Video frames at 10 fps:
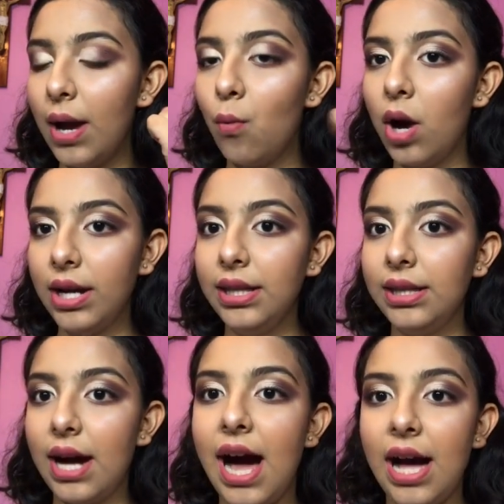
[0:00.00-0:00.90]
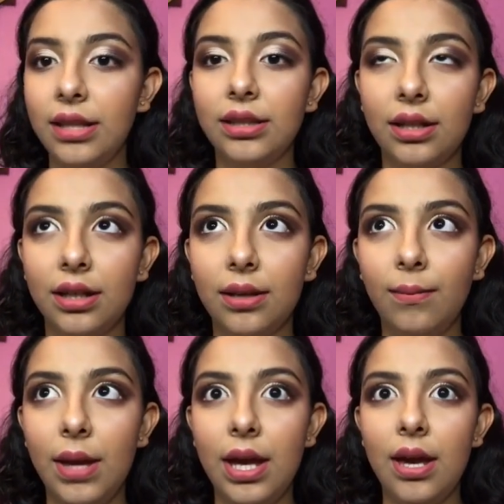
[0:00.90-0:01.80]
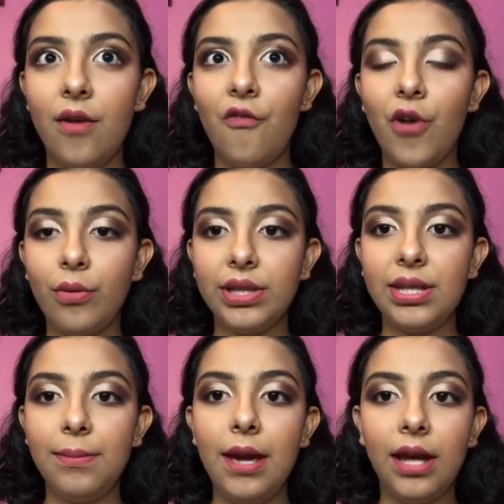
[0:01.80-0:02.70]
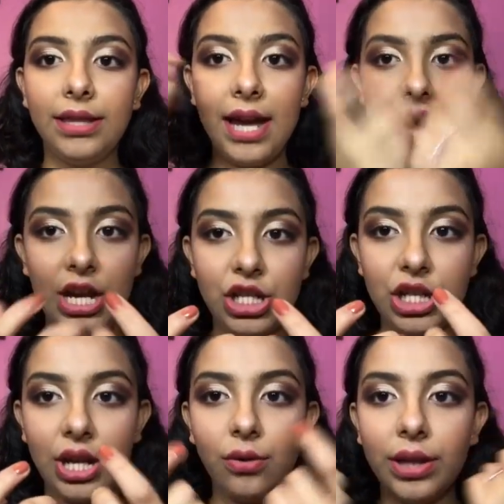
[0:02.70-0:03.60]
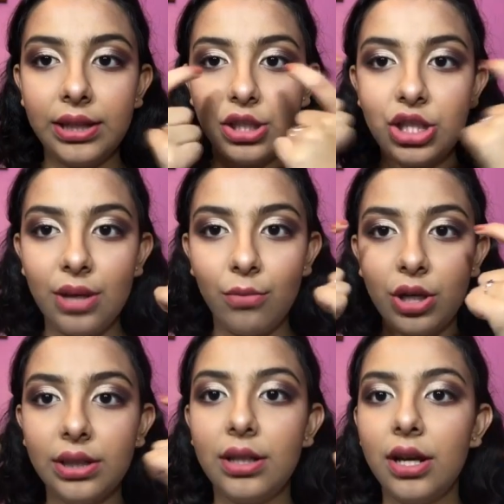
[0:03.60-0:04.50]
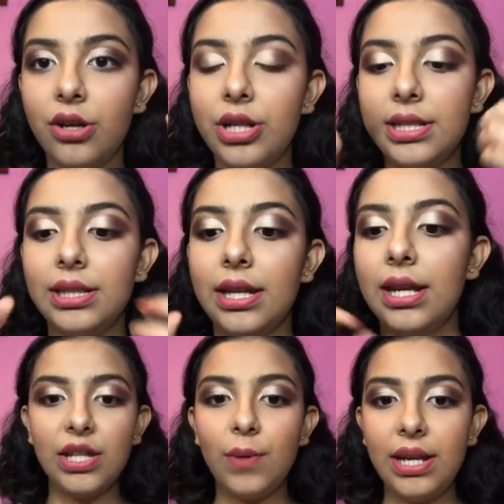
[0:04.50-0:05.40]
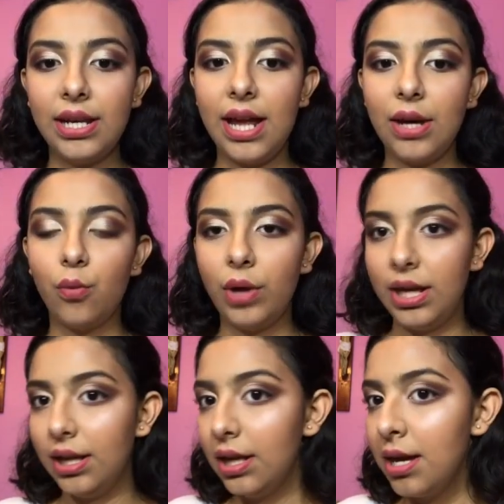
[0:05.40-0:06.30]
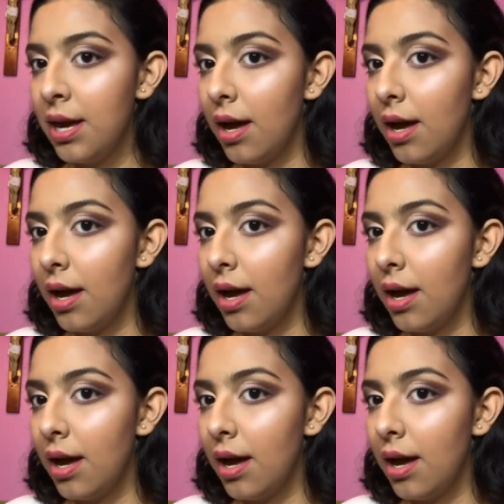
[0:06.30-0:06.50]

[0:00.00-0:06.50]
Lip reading: wanted the focus to be on the eyeshadow, like the shimmer and the cut crease, and like that's why I didn't add a wing.